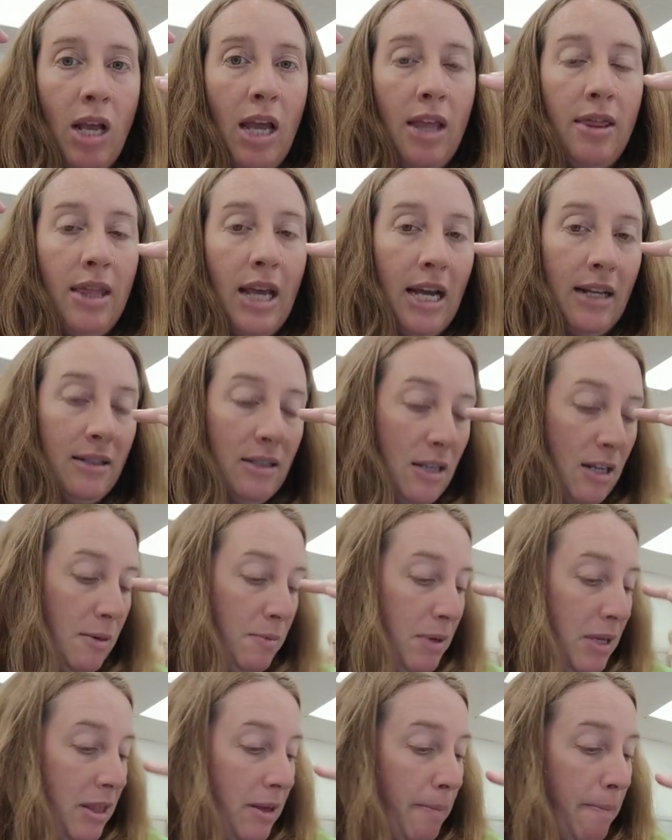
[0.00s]
and that's going to
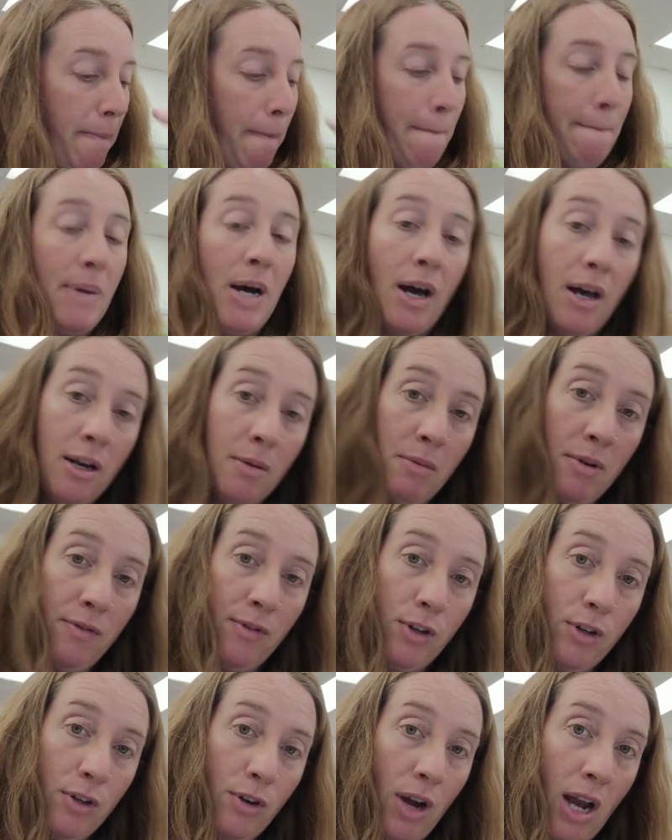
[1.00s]
be the bottom
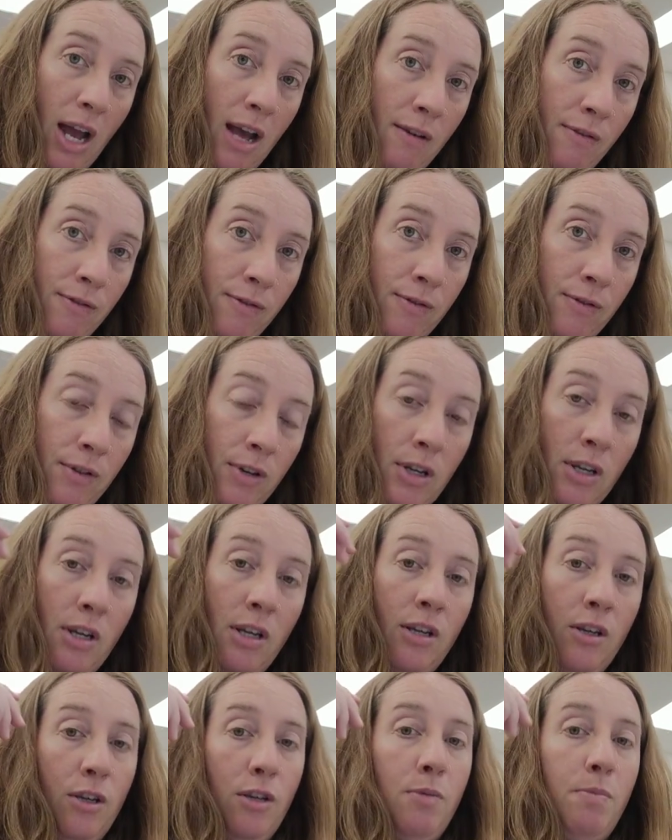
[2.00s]
of your graph.
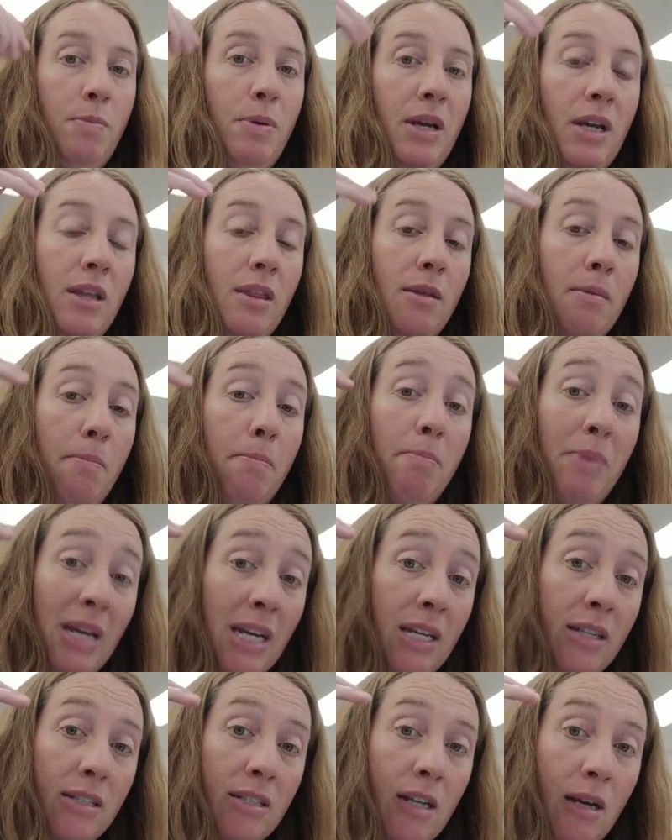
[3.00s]
You pick the biggest